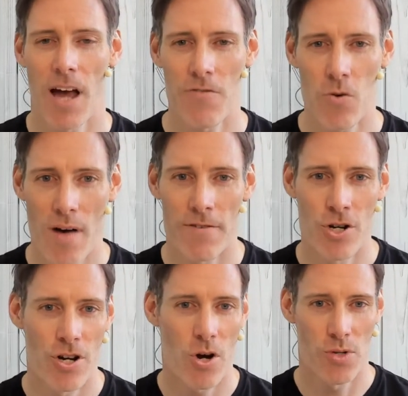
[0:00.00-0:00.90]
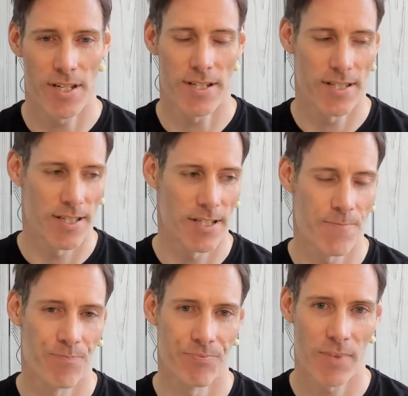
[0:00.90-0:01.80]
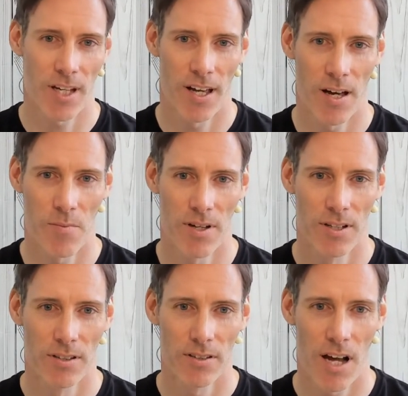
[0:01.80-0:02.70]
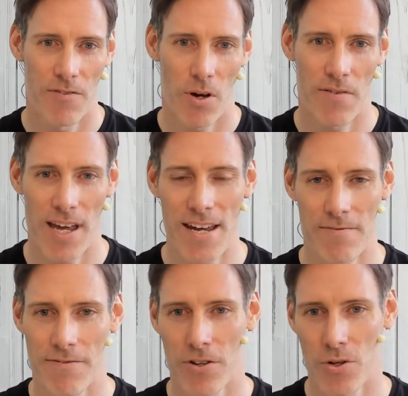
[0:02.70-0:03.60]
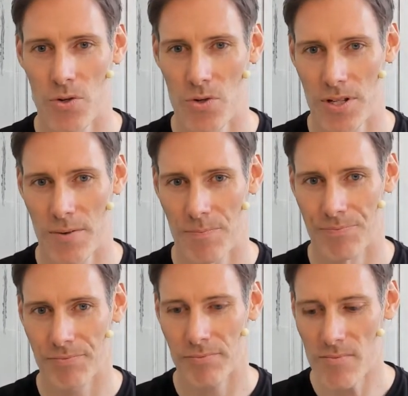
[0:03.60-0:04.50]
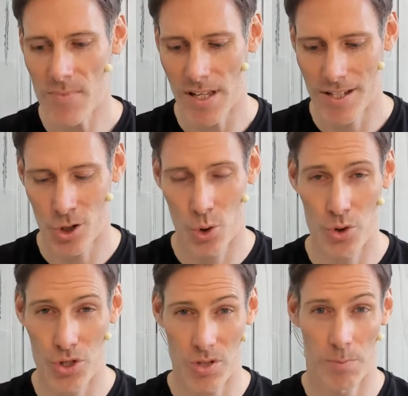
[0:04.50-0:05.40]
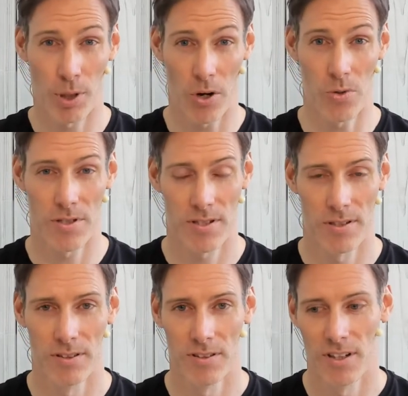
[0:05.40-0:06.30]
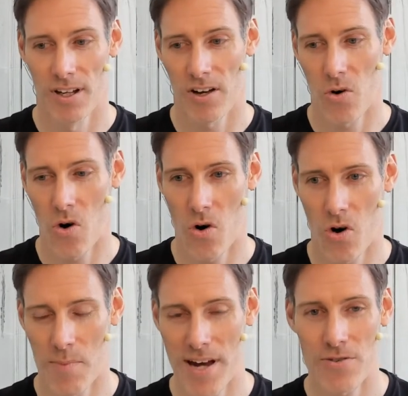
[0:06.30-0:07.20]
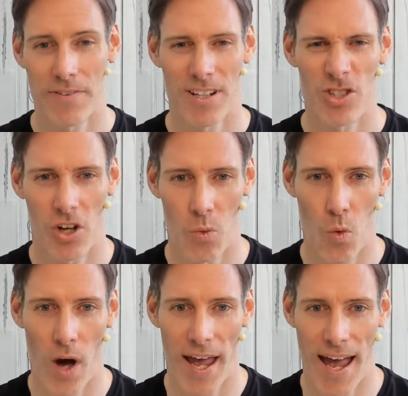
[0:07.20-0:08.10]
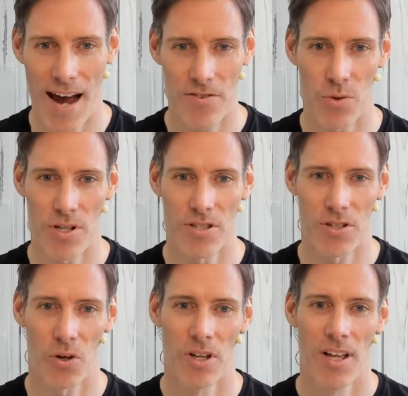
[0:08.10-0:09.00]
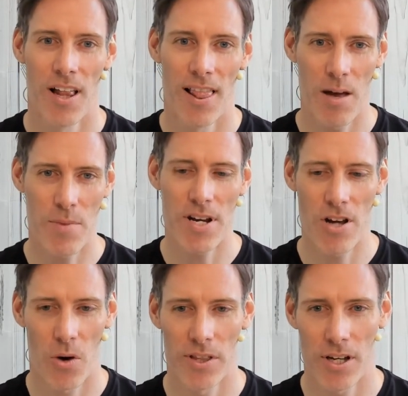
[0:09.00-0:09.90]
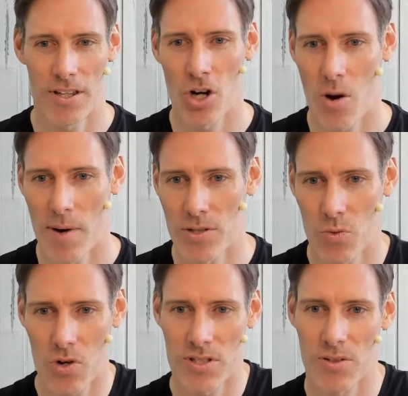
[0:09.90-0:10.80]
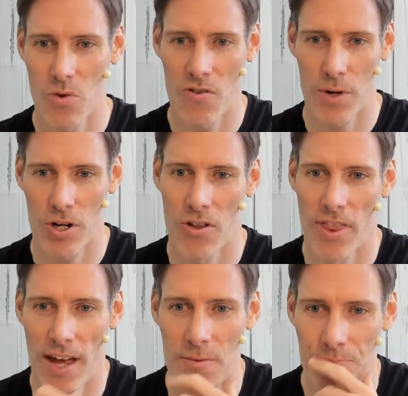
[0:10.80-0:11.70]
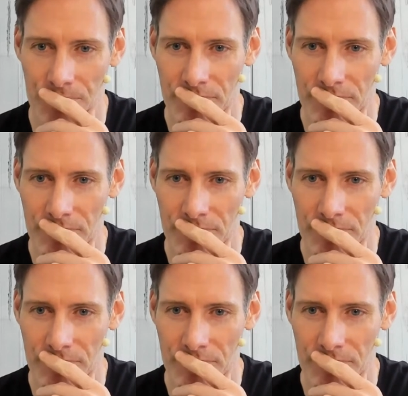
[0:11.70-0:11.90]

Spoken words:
Have you ever noticed, have you ever eaten food that's caused you to bloat or made you feel a certain way afterwards? So let me know in the comments, what have we got on there?